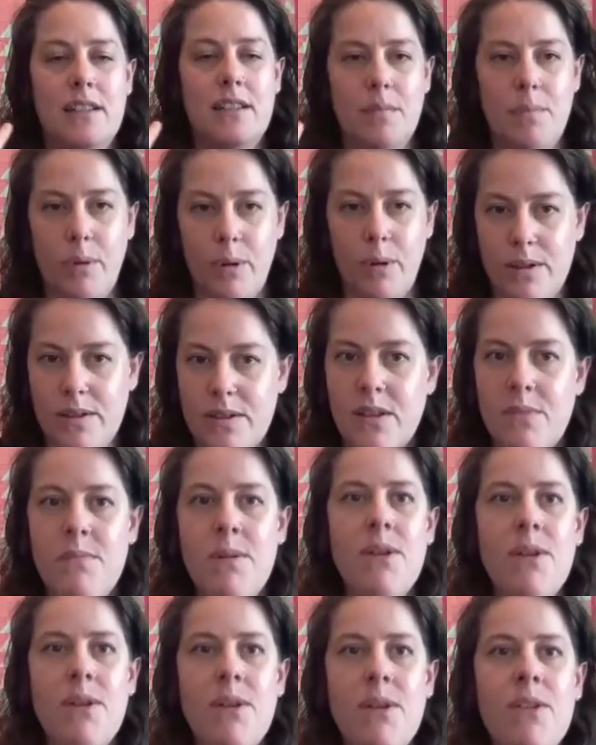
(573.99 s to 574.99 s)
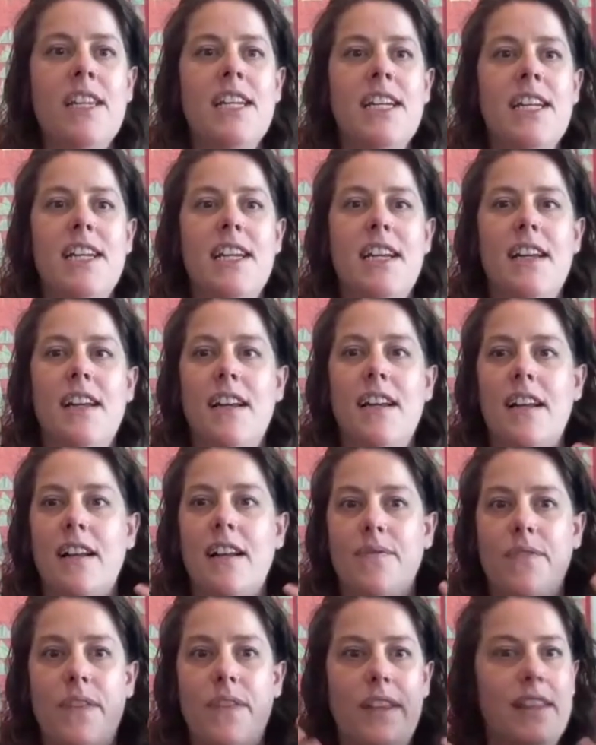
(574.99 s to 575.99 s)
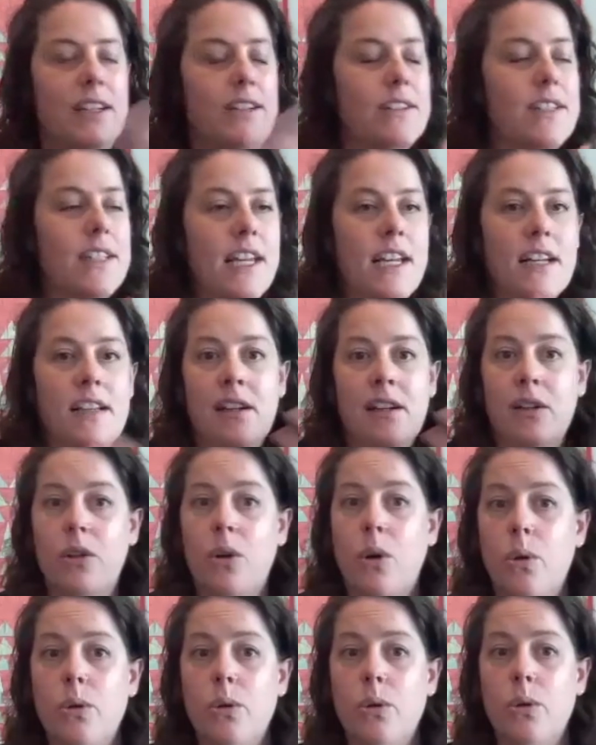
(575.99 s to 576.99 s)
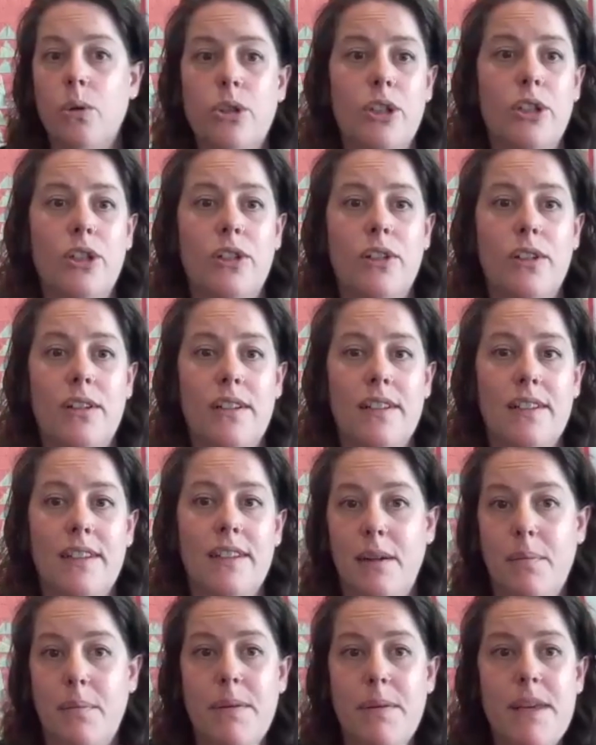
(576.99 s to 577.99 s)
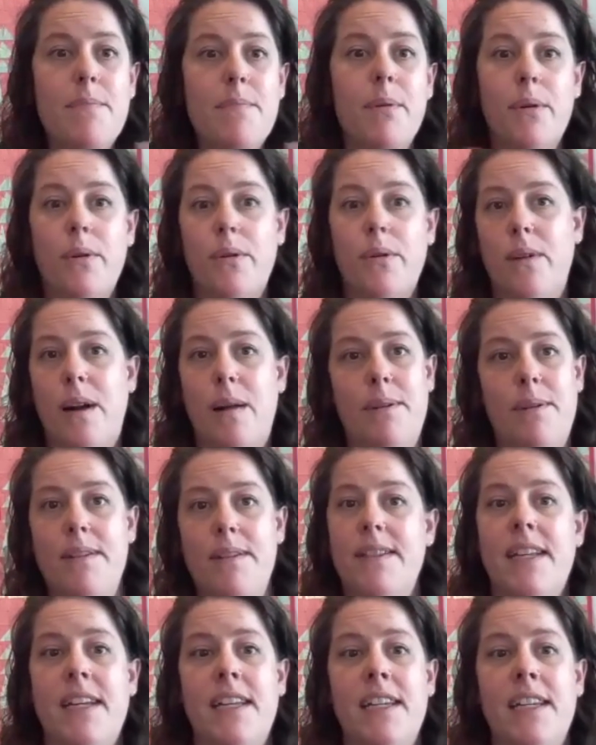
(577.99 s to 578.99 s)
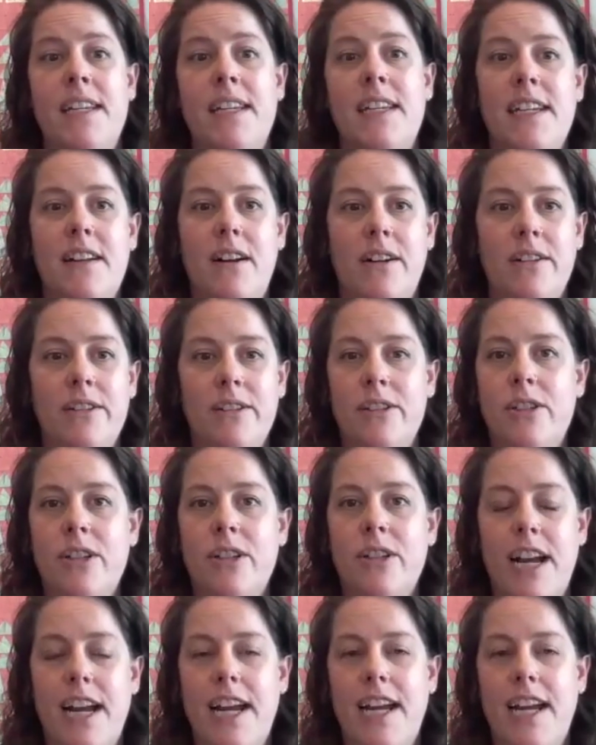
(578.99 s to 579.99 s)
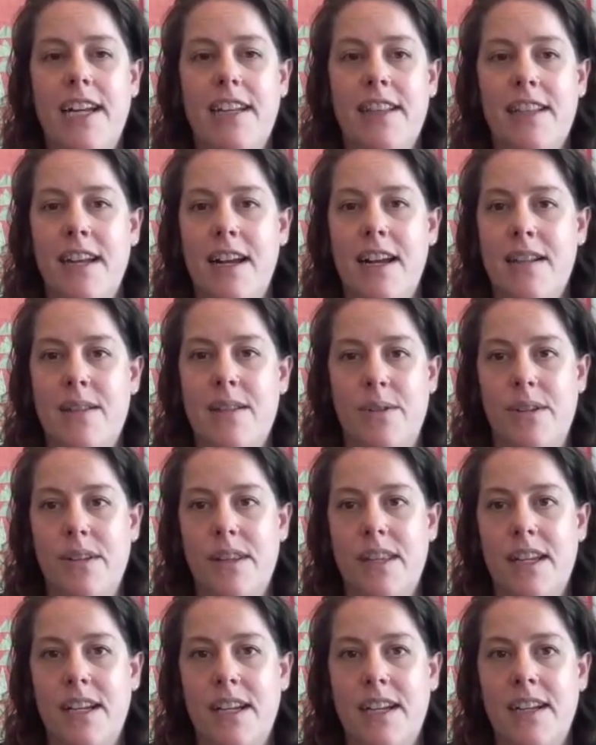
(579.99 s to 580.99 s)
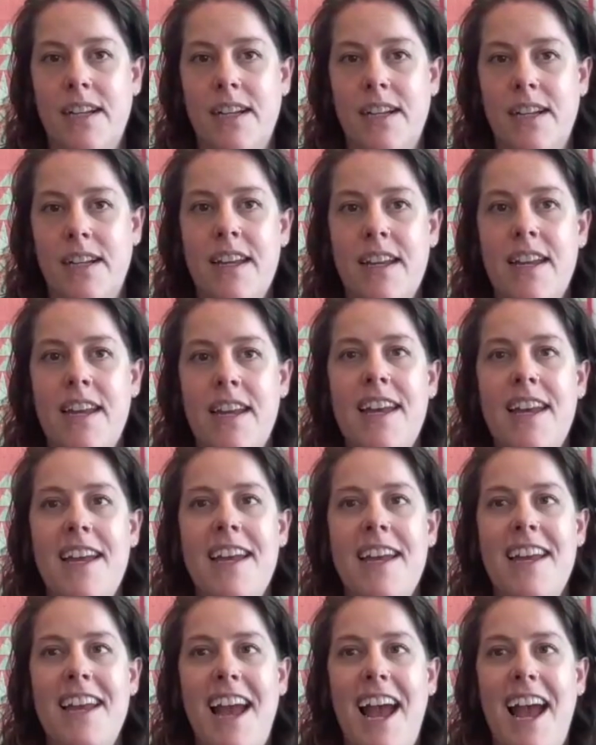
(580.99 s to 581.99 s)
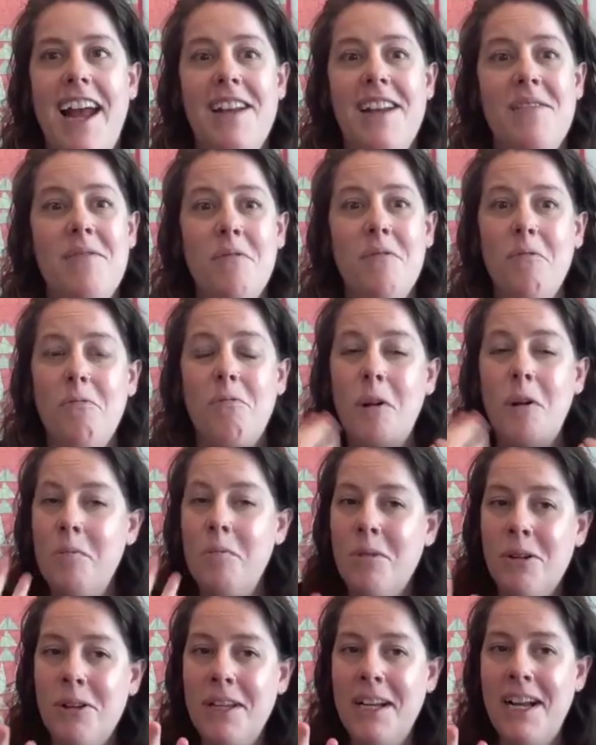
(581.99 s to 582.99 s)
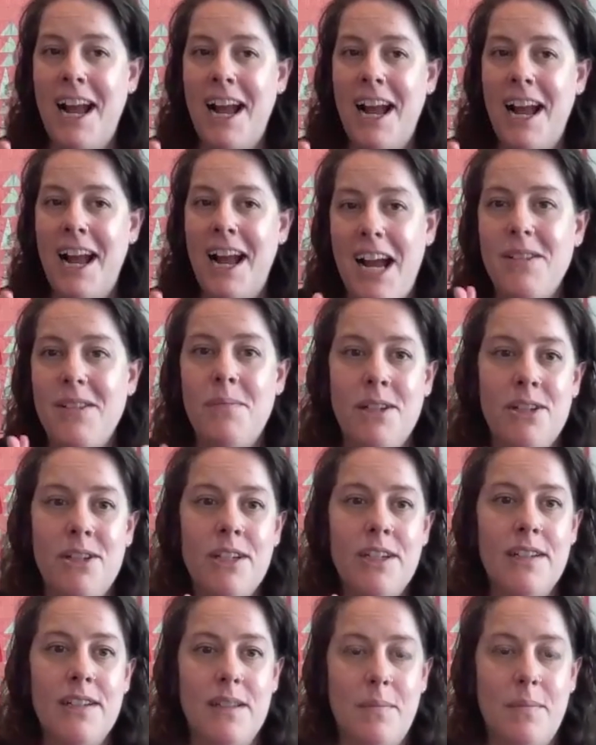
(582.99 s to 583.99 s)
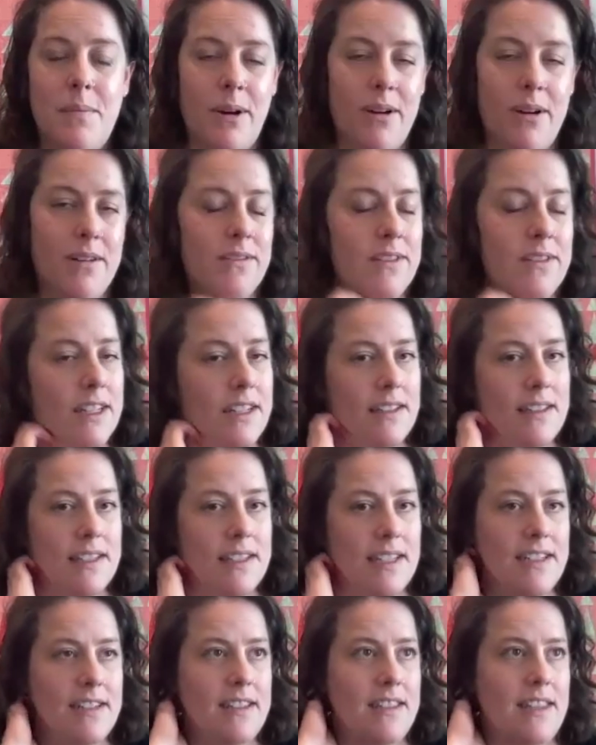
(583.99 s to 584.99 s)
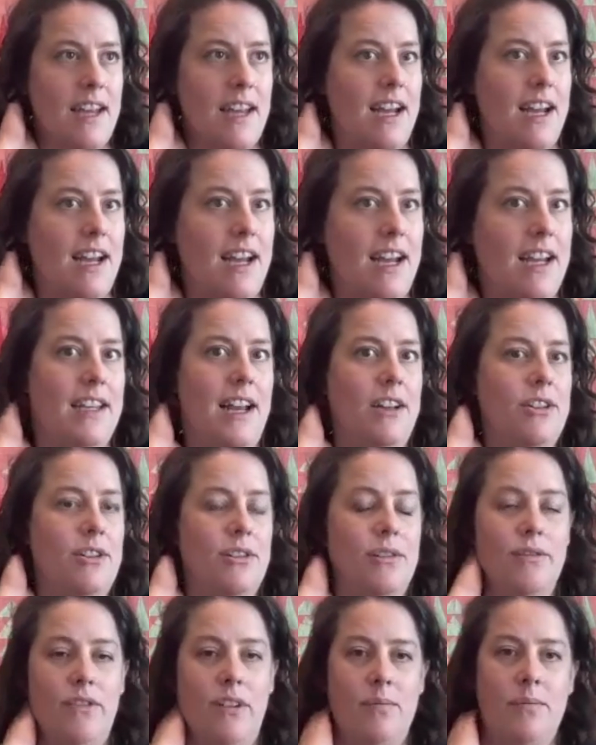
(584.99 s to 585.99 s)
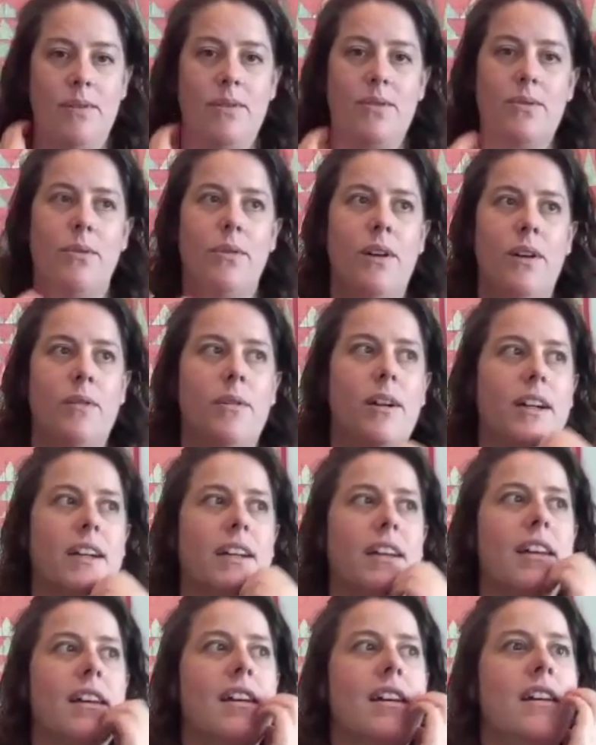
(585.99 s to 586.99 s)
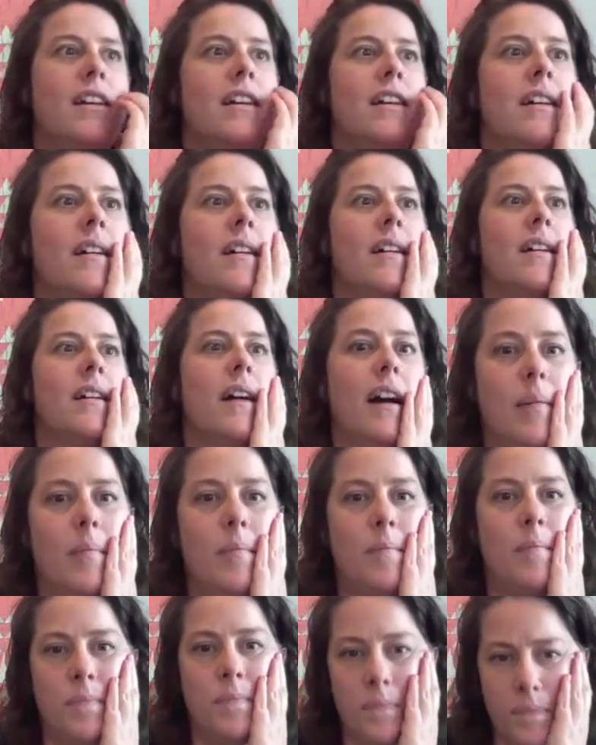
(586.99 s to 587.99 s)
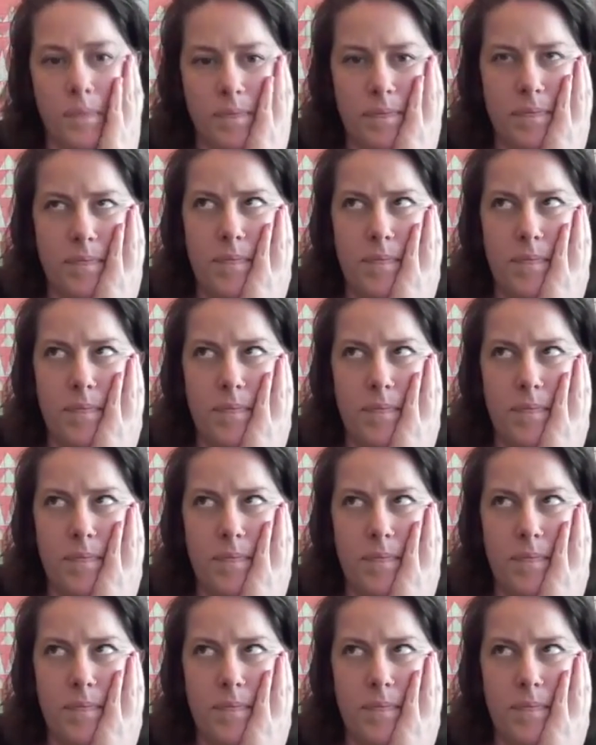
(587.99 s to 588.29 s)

supports community, that they're seeing their culture, their people represented on the tray, and that sort of thing. And one more thing I have to mention as a part of this is that National Farm to School Network, um,